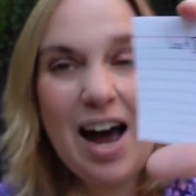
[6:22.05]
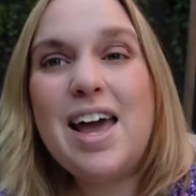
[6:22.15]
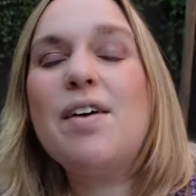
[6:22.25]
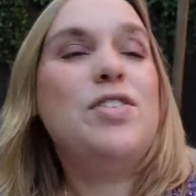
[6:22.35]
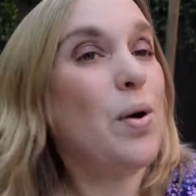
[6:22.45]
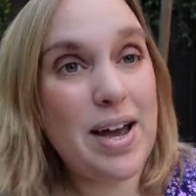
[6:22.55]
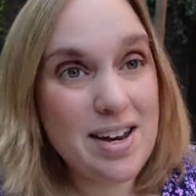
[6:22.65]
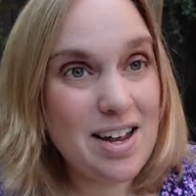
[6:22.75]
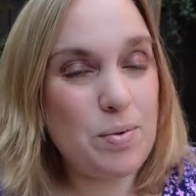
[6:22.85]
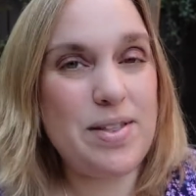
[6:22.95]
I have no
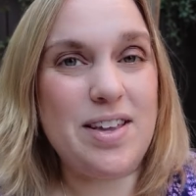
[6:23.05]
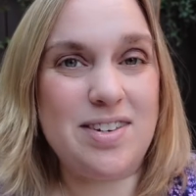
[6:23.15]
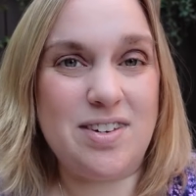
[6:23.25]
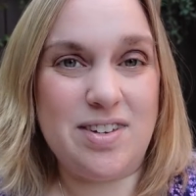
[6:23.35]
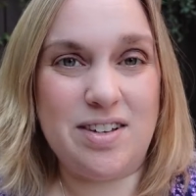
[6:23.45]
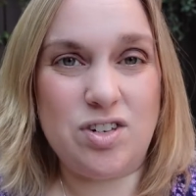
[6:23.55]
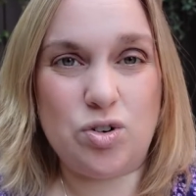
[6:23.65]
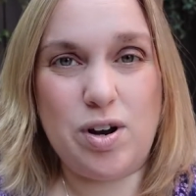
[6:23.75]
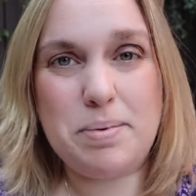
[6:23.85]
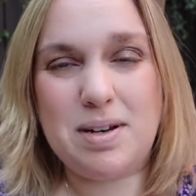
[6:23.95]
idea when this is in the
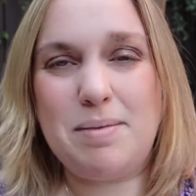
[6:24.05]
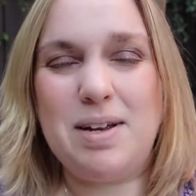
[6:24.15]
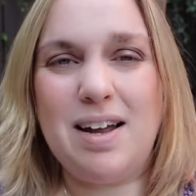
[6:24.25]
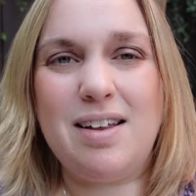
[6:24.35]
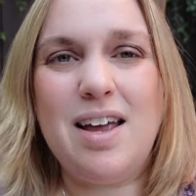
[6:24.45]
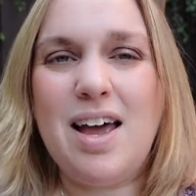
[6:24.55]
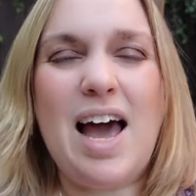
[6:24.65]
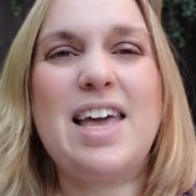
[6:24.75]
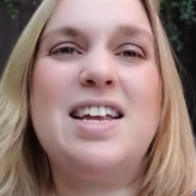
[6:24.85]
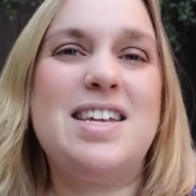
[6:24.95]
script. I mean,
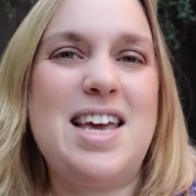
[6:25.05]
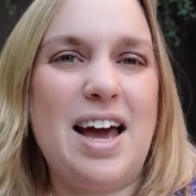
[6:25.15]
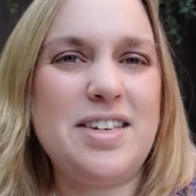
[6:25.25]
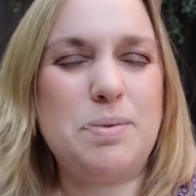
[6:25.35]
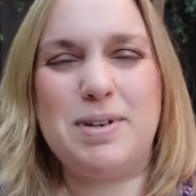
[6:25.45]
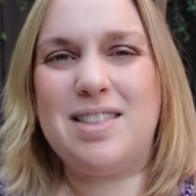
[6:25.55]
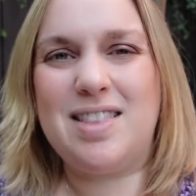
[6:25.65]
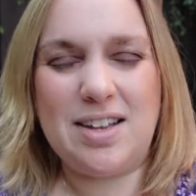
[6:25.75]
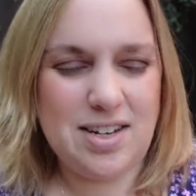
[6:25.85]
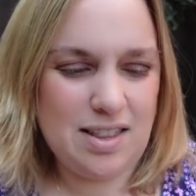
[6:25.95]
I can guess, but
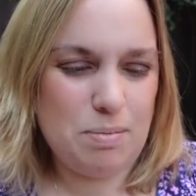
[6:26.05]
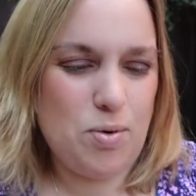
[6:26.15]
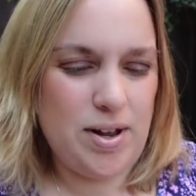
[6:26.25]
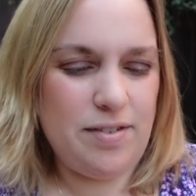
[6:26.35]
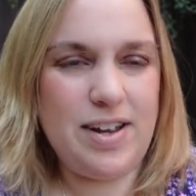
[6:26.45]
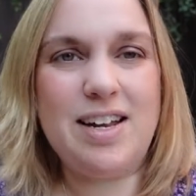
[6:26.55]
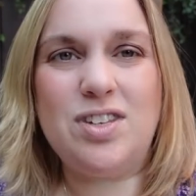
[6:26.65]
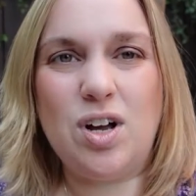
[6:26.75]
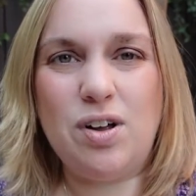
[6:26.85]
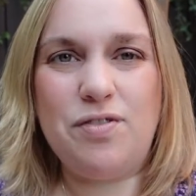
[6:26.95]
that's not the point of it.
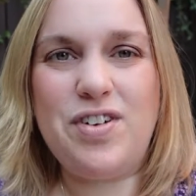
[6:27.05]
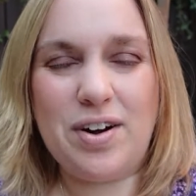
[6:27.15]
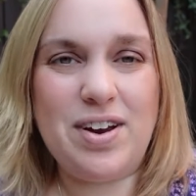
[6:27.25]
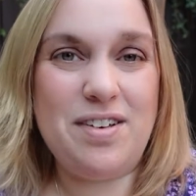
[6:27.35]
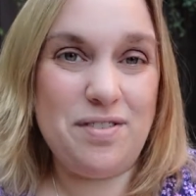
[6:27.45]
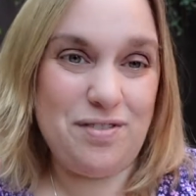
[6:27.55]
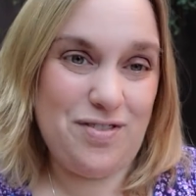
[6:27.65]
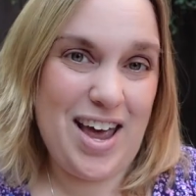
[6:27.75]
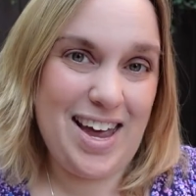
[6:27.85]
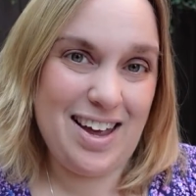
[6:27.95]
It's all very
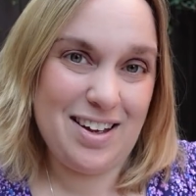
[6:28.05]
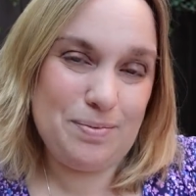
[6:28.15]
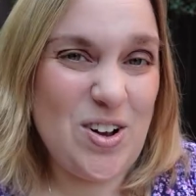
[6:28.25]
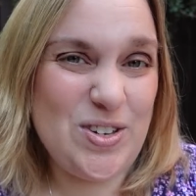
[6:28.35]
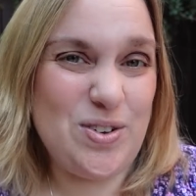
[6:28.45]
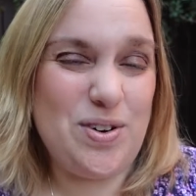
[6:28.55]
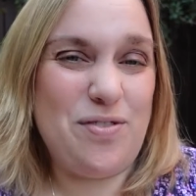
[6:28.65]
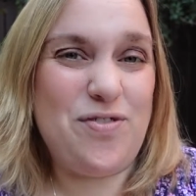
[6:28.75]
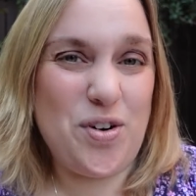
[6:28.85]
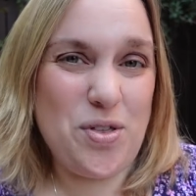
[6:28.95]
vague. Also, to
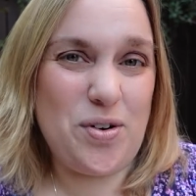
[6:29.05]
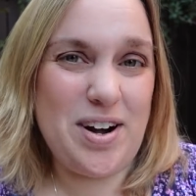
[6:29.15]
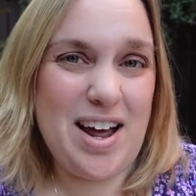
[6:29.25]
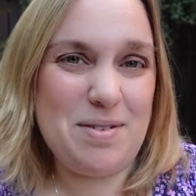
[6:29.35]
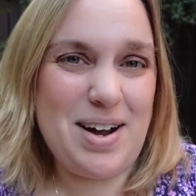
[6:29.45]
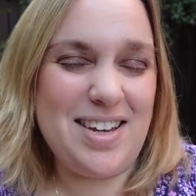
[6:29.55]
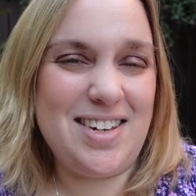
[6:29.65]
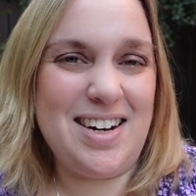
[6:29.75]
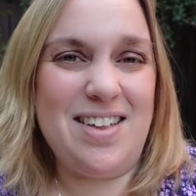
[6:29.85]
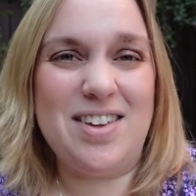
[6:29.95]
further anonymize
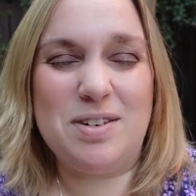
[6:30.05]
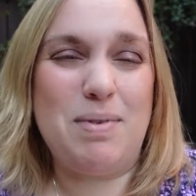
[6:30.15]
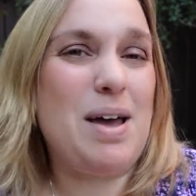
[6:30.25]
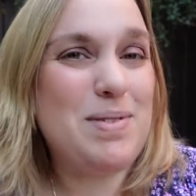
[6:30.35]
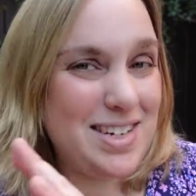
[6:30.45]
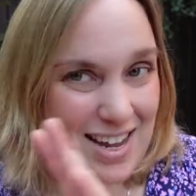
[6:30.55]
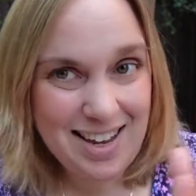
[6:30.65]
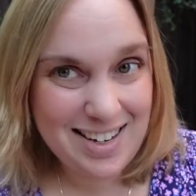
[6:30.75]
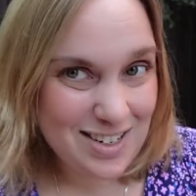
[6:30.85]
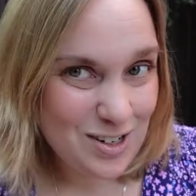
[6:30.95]
it, and this might be
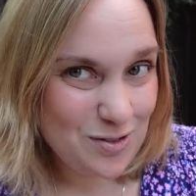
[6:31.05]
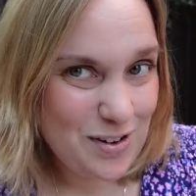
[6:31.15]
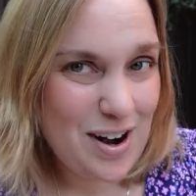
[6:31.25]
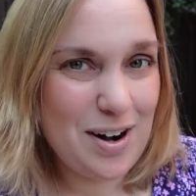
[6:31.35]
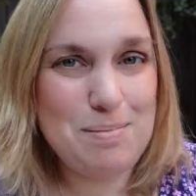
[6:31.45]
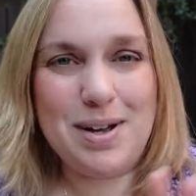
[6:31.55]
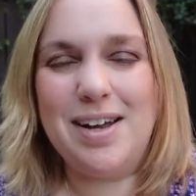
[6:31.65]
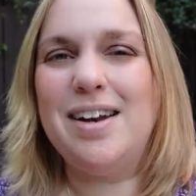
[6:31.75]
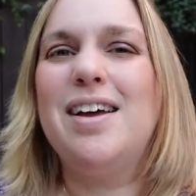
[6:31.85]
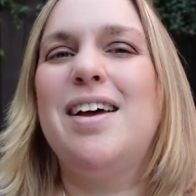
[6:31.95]
taking it too far,
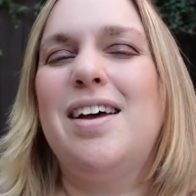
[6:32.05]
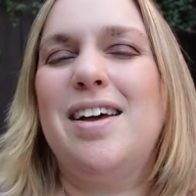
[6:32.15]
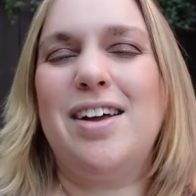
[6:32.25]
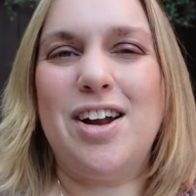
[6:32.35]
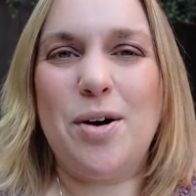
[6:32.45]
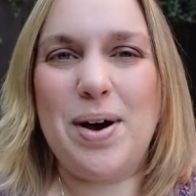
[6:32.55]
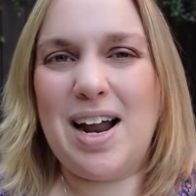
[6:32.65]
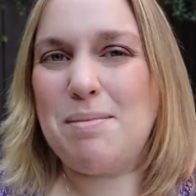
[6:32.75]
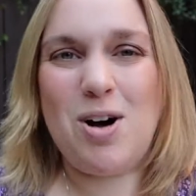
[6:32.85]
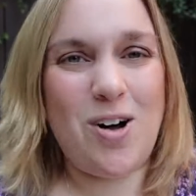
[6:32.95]
but you know what,
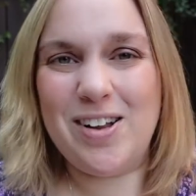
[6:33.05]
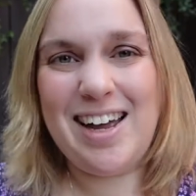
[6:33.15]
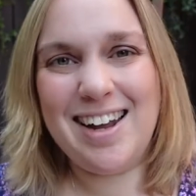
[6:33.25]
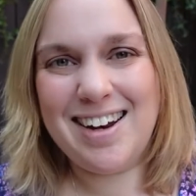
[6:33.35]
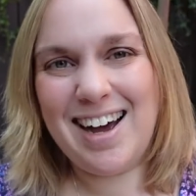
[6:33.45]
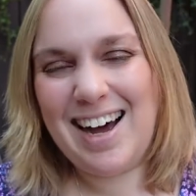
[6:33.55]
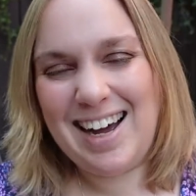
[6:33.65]
I'm all in,